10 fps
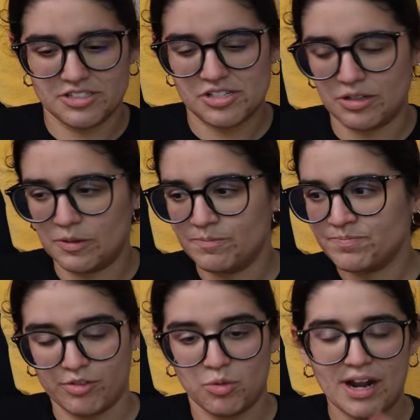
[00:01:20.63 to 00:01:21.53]
So
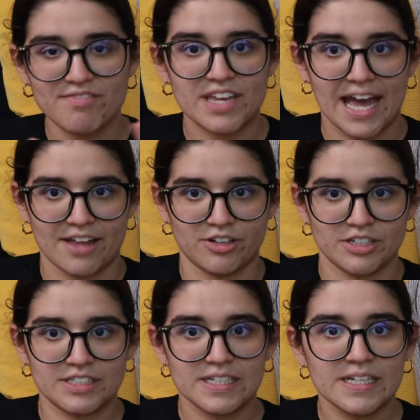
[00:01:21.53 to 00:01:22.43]
from what I've
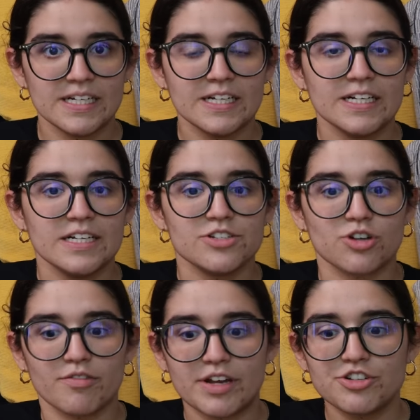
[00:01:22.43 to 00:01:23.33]
gathered,
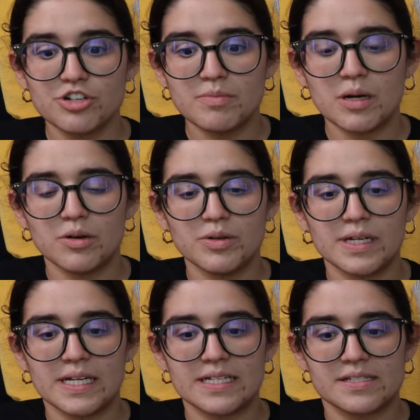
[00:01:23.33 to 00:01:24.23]
starvation mode
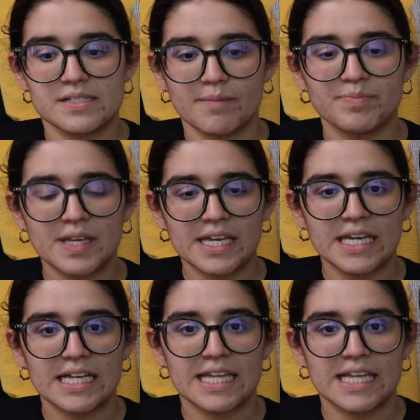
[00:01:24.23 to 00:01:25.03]
is something